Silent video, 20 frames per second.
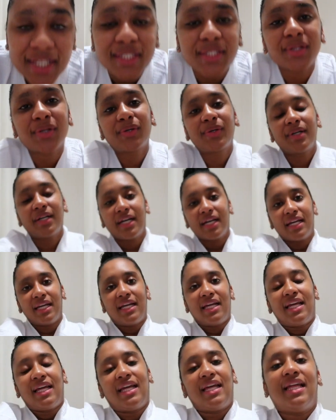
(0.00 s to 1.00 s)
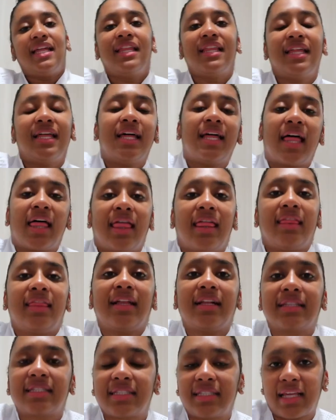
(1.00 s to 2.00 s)
so
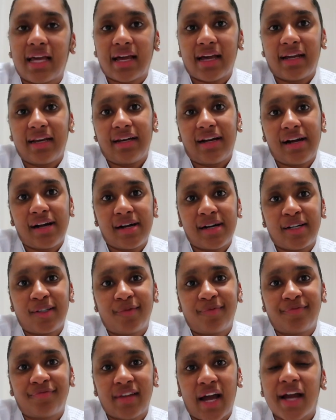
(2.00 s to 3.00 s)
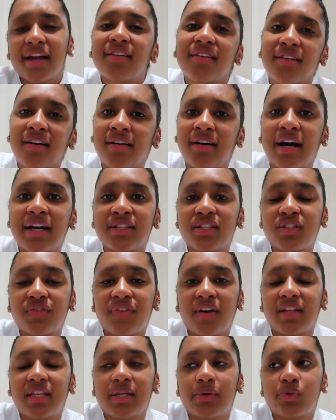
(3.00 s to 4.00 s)
that's that. I don't know, I just
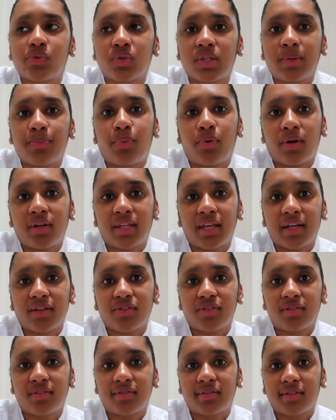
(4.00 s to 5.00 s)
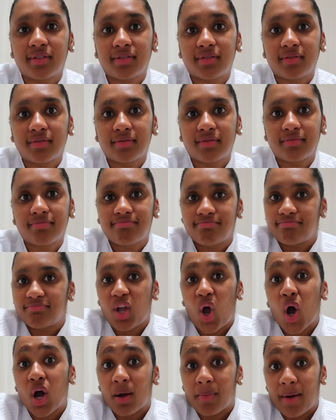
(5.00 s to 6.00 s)
felt like it was really important that I just
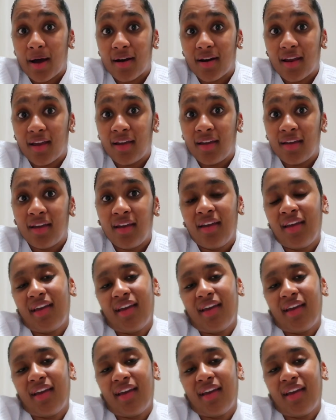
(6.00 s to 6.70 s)
talk about it.